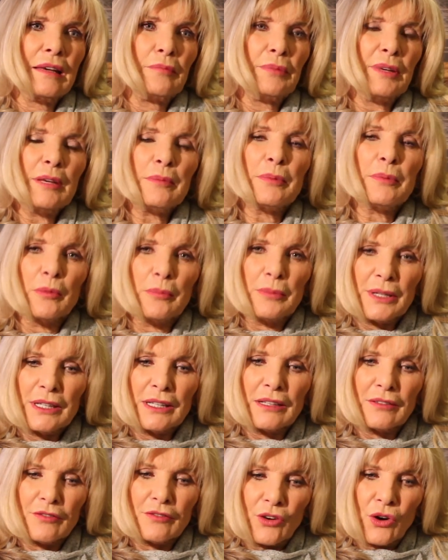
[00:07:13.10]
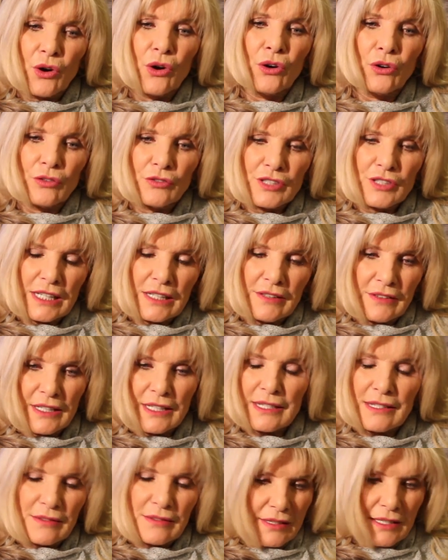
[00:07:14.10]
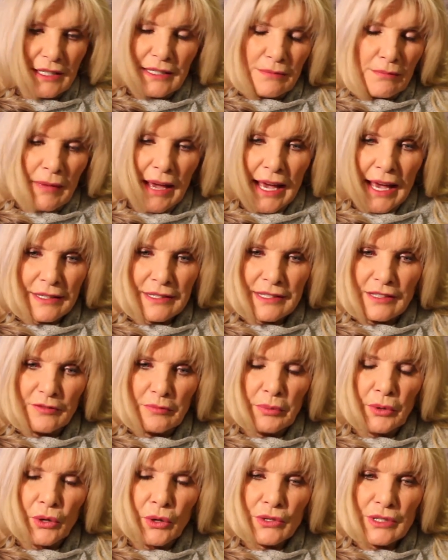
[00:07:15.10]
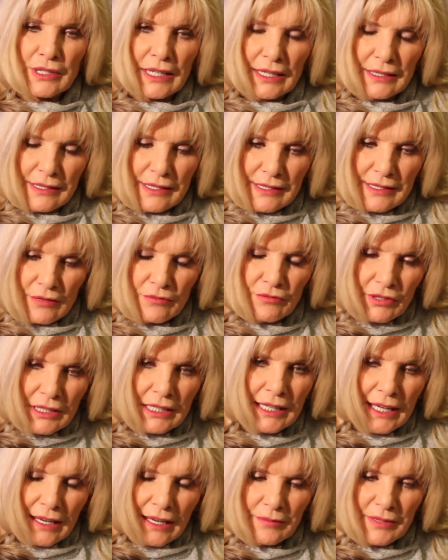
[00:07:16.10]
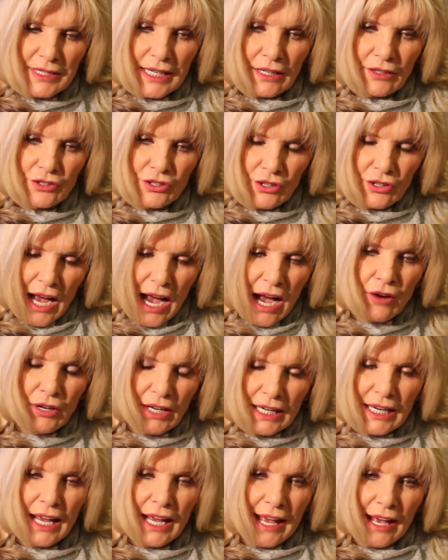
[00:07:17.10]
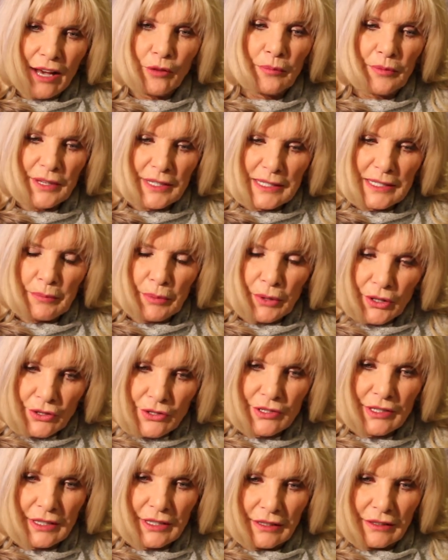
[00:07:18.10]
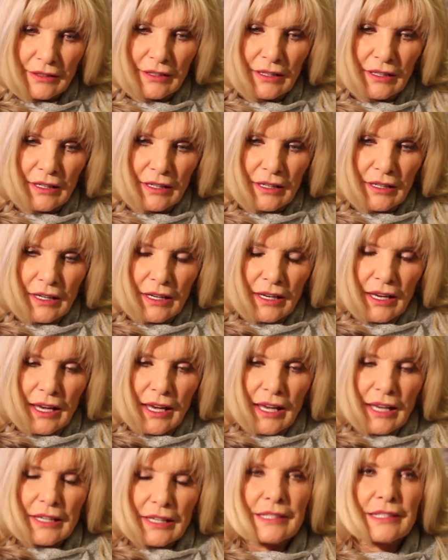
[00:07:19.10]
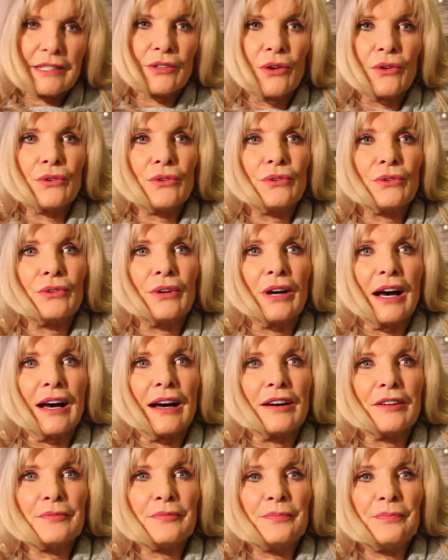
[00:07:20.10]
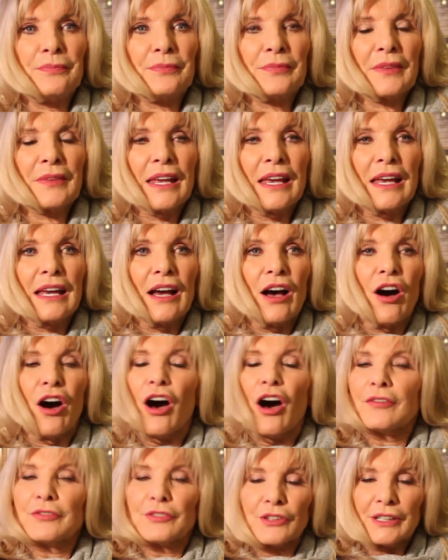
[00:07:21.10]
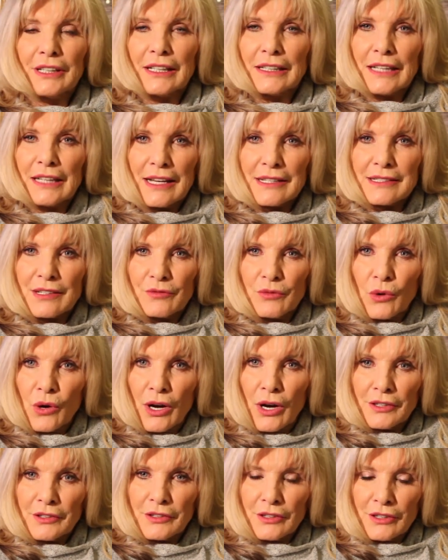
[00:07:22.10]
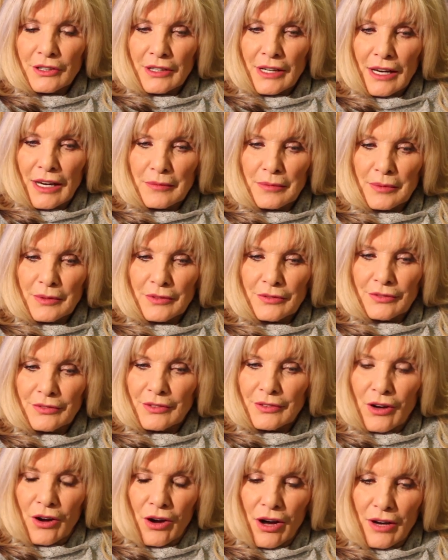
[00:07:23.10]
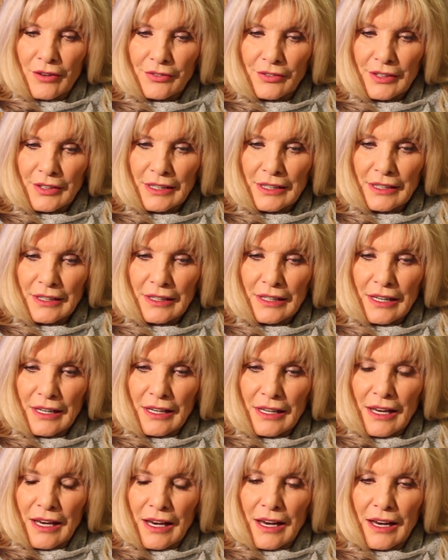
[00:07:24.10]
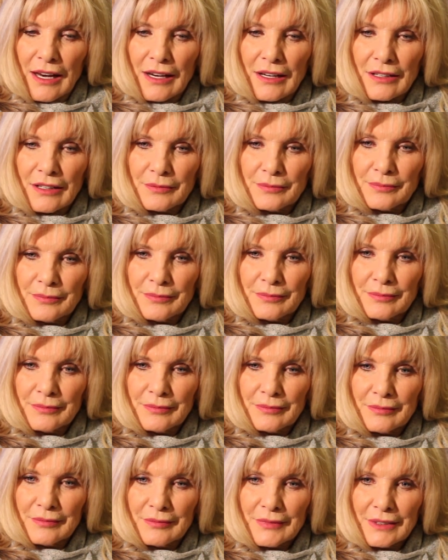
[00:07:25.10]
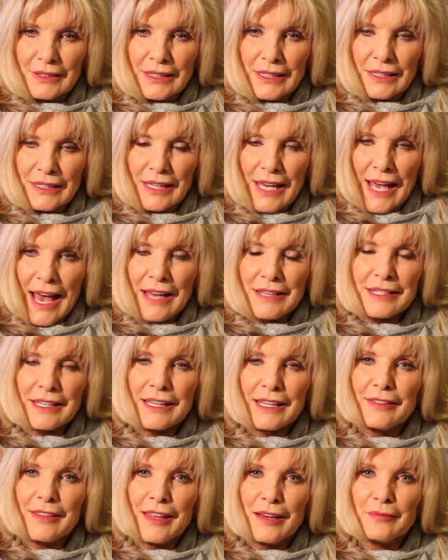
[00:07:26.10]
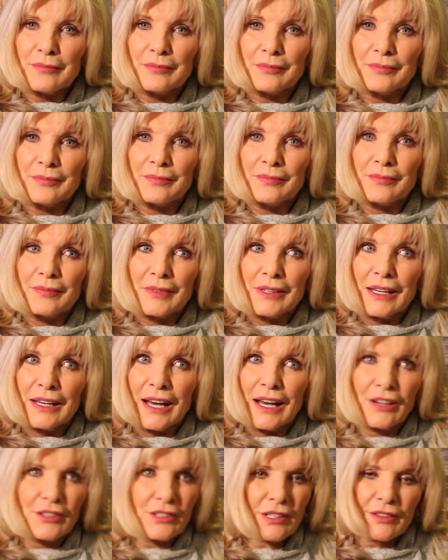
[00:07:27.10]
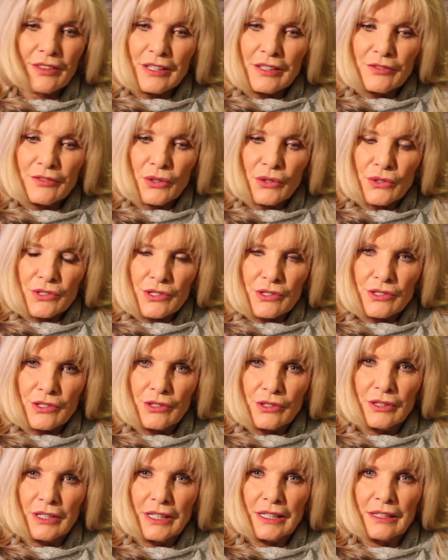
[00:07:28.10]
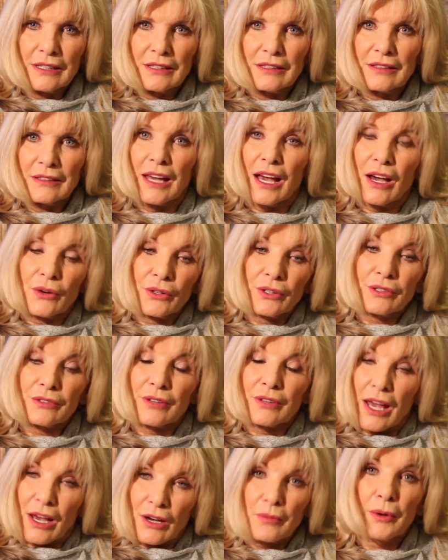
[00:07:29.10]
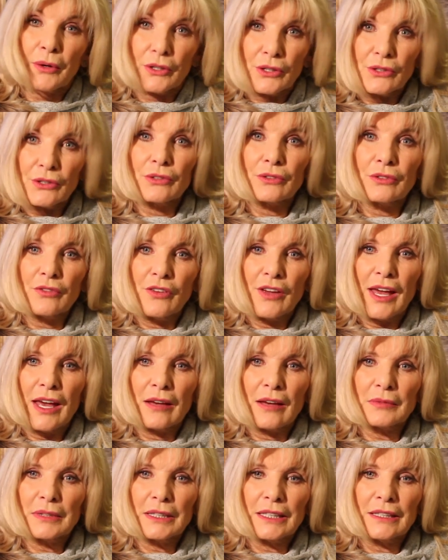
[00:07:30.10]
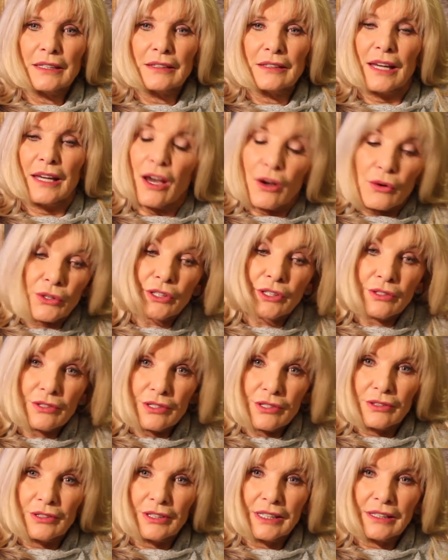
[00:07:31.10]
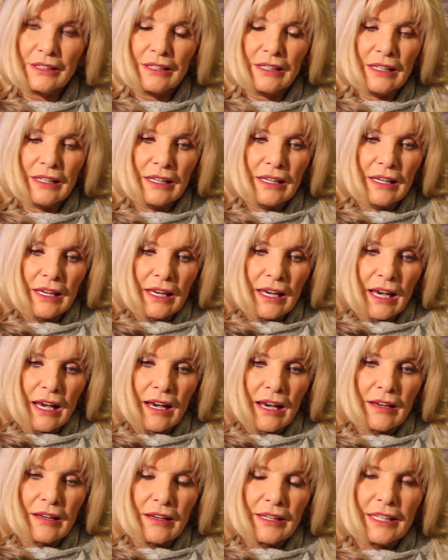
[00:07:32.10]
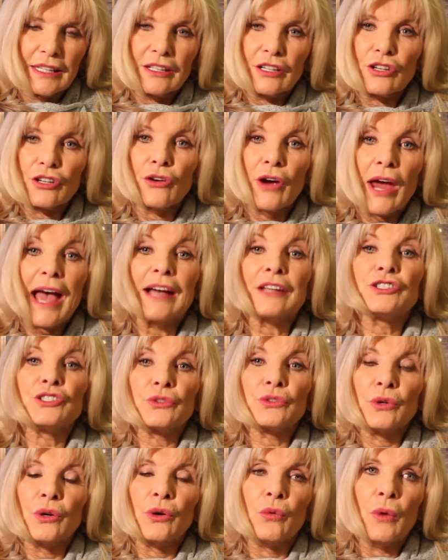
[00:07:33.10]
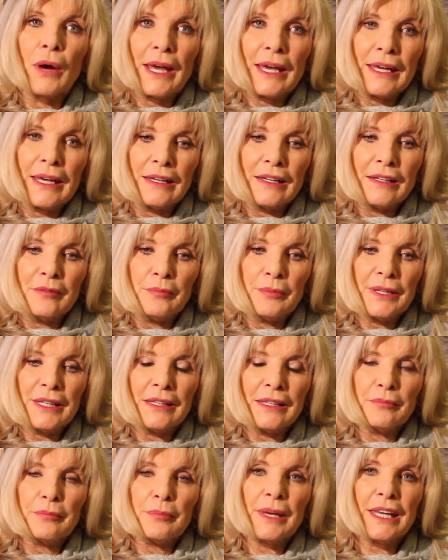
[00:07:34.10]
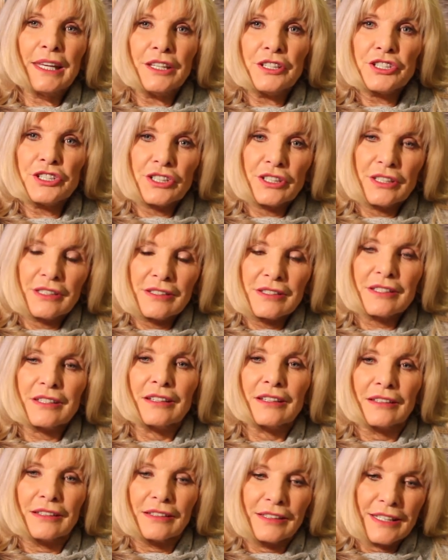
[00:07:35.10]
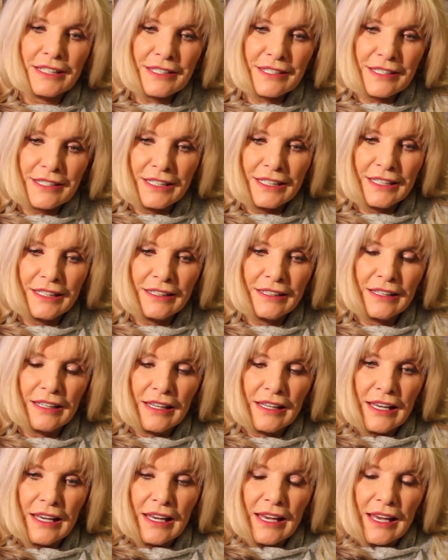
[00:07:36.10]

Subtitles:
people being involved in these massive processes. It really comes down to, how can I help this person? So offering a glass of water or a cup of coffee, asking them, how do you think folks are doing? And how about your own family? And how are you doing? In a gradual way, being patient, listening.